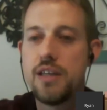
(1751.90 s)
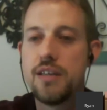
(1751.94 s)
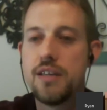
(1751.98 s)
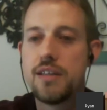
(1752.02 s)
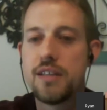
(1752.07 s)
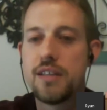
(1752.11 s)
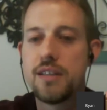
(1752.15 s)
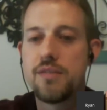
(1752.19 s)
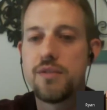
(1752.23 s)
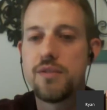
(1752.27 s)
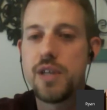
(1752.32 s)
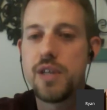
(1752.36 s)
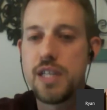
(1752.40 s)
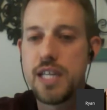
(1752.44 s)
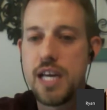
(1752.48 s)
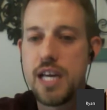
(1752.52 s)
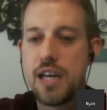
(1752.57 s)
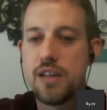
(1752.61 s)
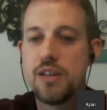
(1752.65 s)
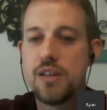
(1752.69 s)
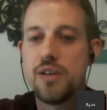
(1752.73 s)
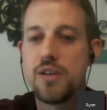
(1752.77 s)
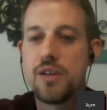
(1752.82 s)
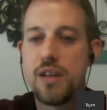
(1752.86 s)

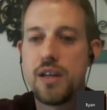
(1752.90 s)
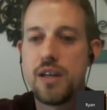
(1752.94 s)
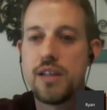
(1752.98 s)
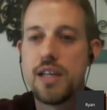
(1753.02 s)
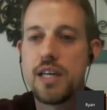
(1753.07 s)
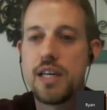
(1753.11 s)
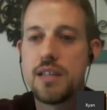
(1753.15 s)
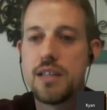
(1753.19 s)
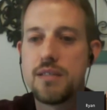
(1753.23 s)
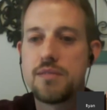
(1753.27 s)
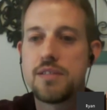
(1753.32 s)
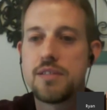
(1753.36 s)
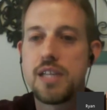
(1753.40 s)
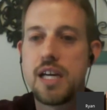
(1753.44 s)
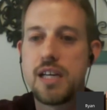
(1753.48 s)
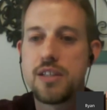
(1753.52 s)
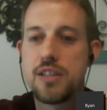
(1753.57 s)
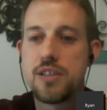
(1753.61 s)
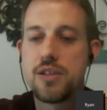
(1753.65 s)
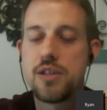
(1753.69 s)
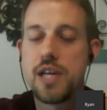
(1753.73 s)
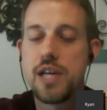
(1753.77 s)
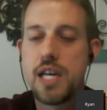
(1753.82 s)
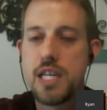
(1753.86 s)
download on that site.
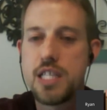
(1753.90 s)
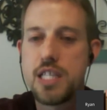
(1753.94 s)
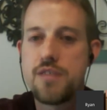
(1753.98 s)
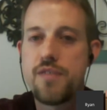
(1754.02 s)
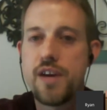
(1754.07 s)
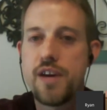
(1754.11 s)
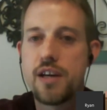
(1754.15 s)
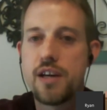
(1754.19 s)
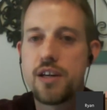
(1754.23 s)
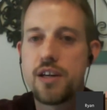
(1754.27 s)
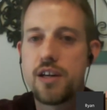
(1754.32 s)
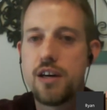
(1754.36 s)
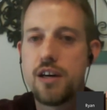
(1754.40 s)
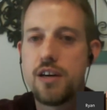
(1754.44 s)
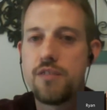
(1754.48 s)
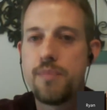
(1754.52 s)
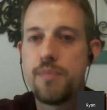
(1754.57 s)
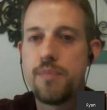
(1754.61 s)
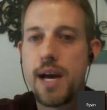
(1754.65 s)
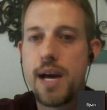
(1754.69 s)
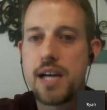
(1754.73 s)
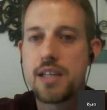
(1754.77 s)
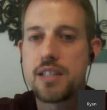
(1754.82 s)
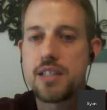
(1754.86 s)
So
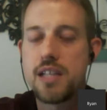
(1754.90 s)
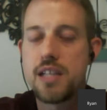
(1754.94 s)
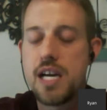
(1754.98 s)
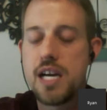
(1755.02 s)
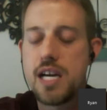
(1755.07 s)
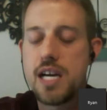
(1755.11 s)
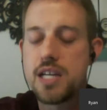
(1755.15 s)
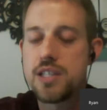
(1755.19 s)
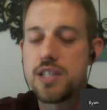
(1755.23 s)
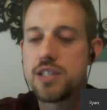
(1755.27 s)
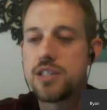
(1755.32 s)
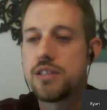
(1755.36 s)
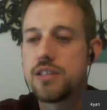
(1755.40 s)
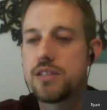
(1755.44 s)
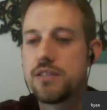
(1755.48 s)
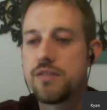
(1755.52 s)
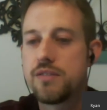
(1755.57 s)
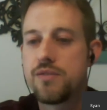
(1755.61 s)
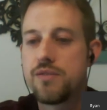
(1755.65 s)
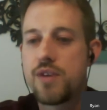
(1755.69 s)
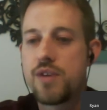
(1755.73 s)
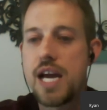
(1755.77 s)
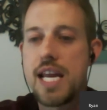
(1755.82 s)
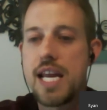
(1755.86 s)

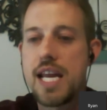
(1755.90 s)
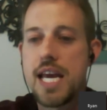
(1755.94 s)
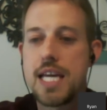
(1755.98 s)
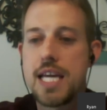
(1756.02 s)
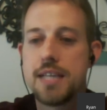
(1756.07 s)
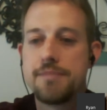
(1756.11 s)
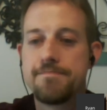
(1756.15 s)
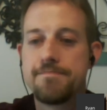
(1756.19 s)
agedefyinggolf.com/Friday.